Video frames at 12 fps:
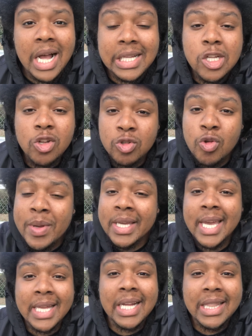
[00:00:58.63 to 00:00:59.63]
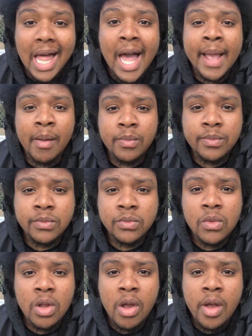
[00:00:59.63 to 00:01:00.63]
So you've been getting a lot.
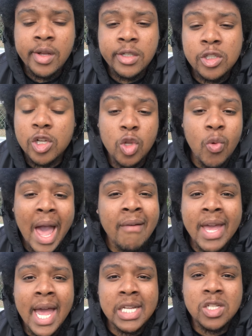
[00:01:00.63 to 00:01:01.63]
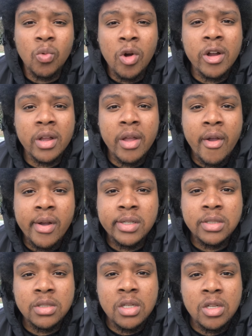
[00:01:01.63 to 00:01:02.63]
So you haven't had to work.
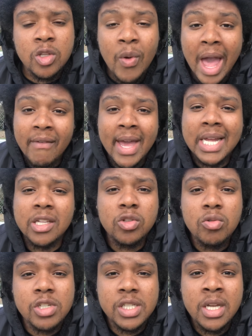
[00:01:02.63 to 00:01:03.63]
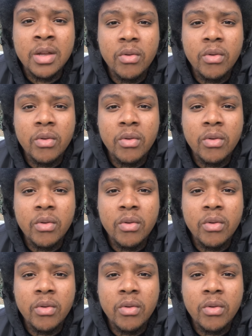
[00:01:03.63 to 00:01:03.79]
You haven't had to do shit.